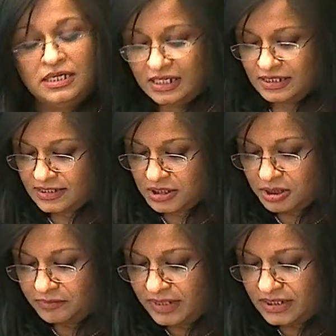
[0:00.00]
in such
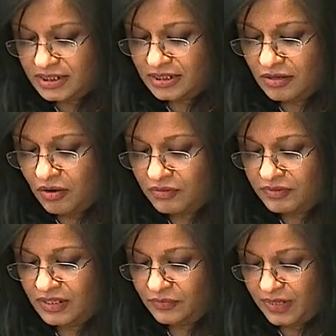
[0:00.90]
immediate and
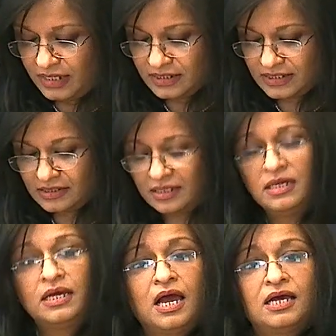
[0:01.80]
concrete ways
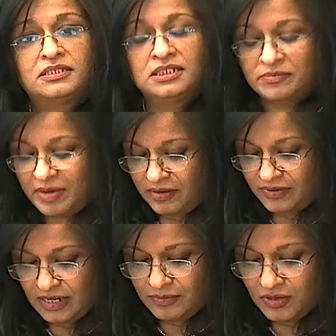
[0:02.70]
as did
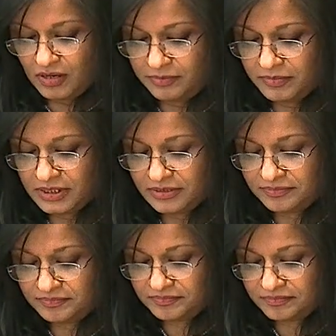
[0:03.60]
Mary and Muhammad.
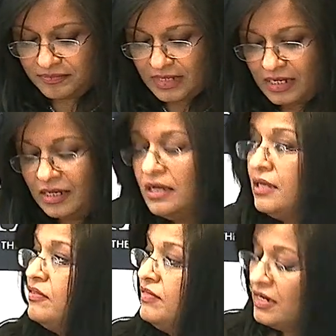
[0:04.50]

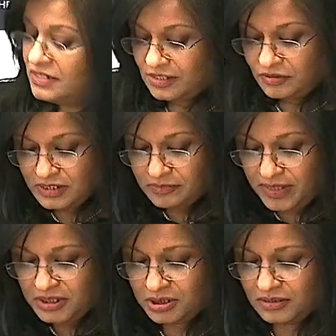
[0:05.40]
They are so
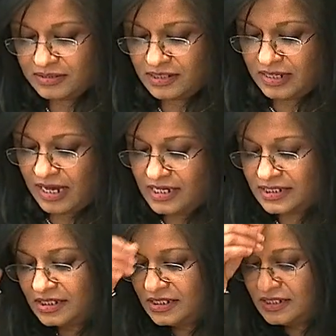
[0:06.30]
special that their
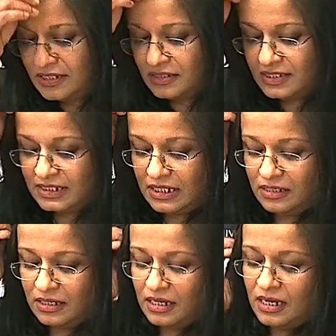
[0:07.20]
essences are
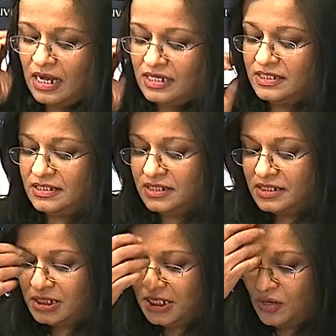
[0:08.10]
seen as
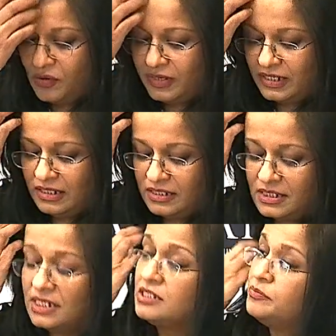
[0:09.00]
existing, or at
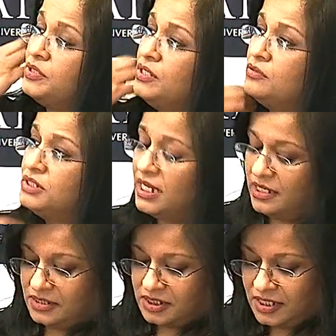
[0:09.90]
least as
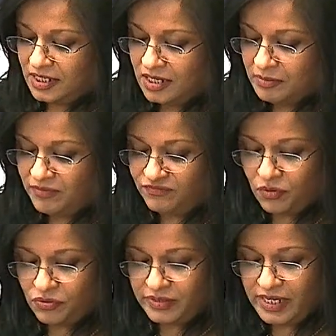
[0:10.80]
preordained,
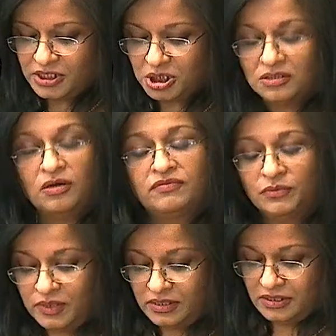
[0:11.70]
before creation of
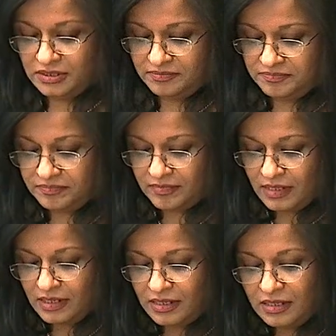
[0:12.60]
the world.
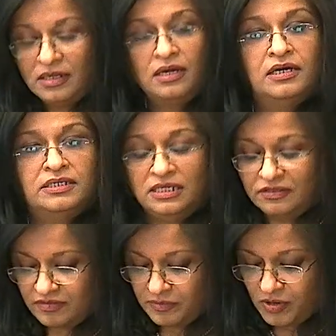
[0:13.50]
A
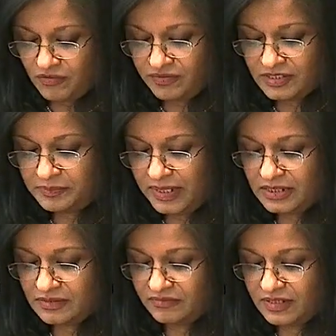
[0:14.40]
hadith of the Prophet
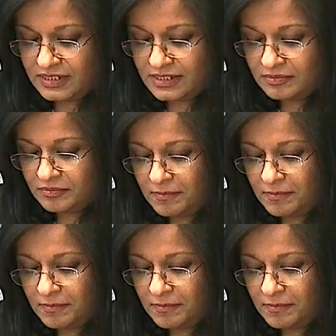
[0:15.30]
speaks of this.